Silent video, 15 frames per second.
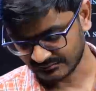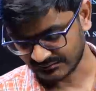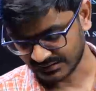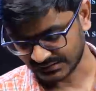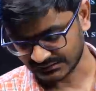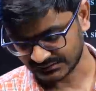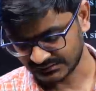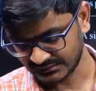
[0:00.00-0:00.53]

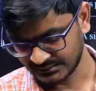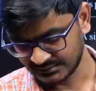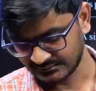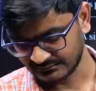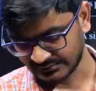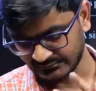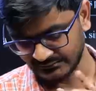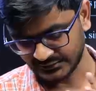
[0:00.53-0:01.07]
mass
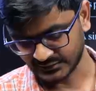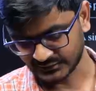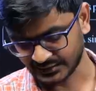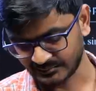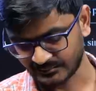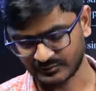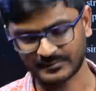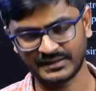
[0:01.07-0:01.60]
5 into
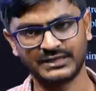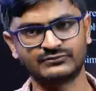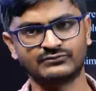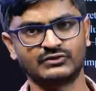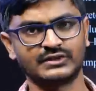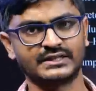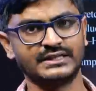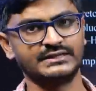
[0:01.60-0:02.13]
10 power minus
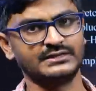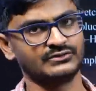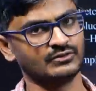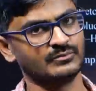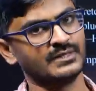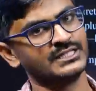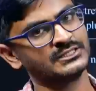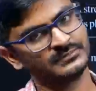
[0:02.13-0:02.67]
4 kg.
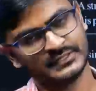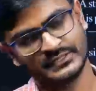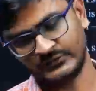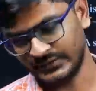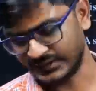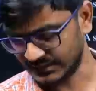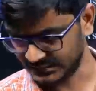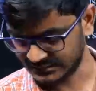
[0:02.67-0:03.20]
So mass per
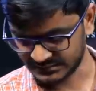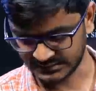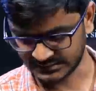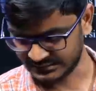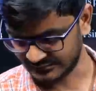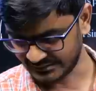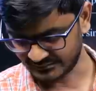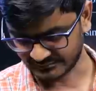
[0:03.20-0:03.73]
unit length is
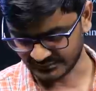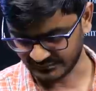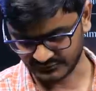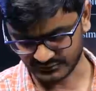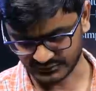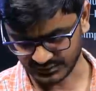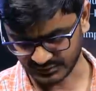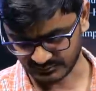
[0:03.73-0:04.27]
given 5
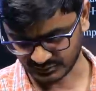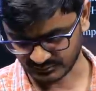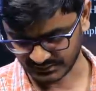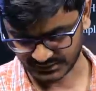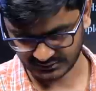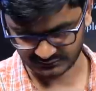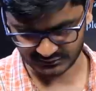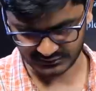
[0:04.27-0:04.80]
into 10 power
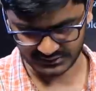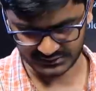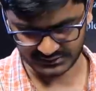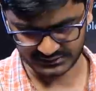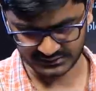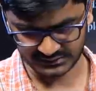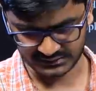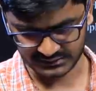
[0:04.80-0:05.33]
minus 4
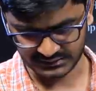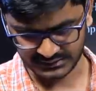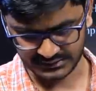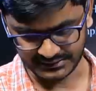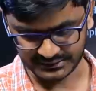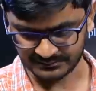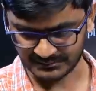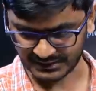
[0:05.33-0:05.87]
kg.
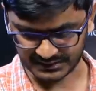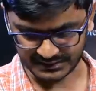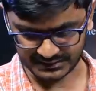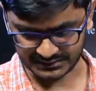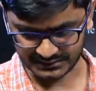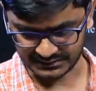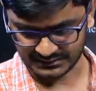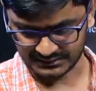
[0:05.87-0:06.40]
It is
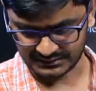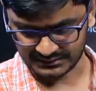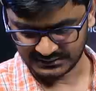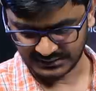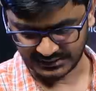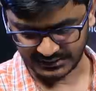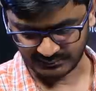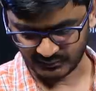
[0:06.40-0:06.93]
plucked
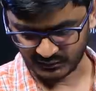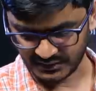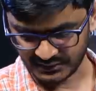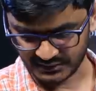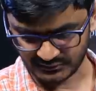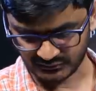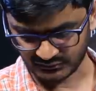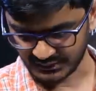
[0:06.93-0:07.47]
at a
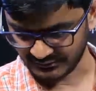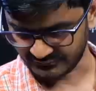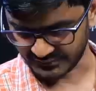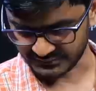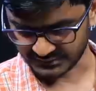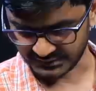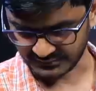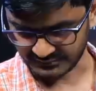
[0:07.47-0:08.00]
point
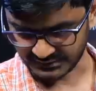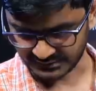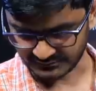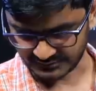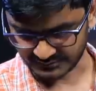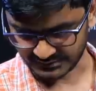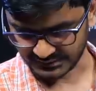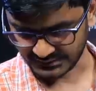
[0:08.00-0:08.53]
25 centimeter
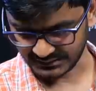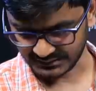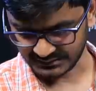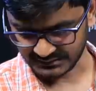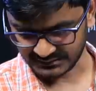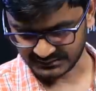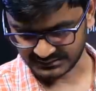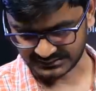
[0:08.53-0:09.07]
from the end.
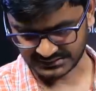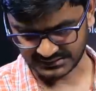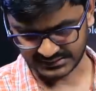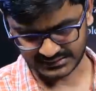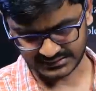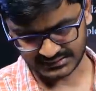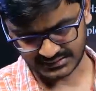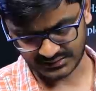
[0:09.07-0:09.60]
The
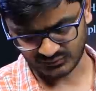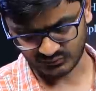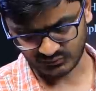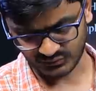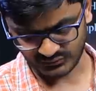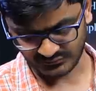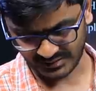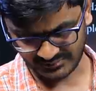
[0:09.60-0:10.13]
stretched string
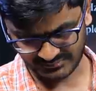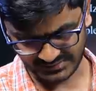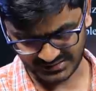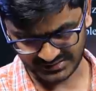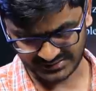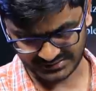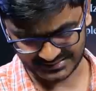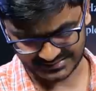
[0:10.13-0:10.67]
would
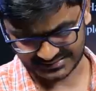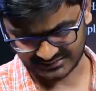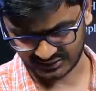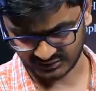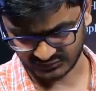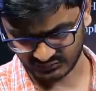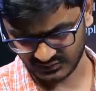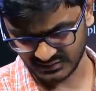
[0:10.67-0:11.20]
vibrate. It's
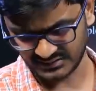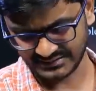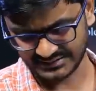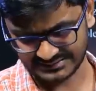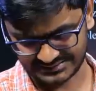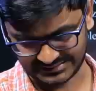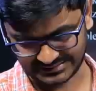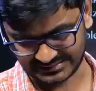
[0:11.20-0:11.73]
not wood.
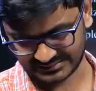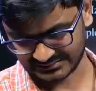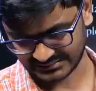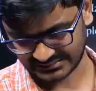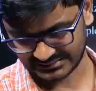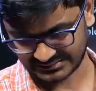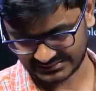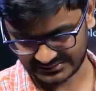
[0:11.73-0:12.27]
It's like
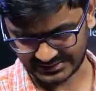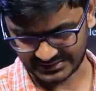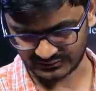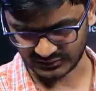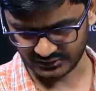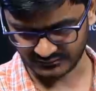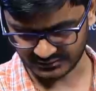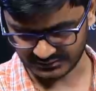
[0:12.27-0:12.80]
they are
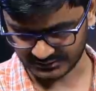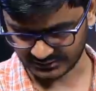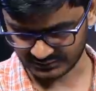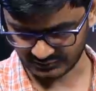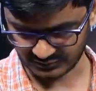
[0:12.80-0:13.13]
going with the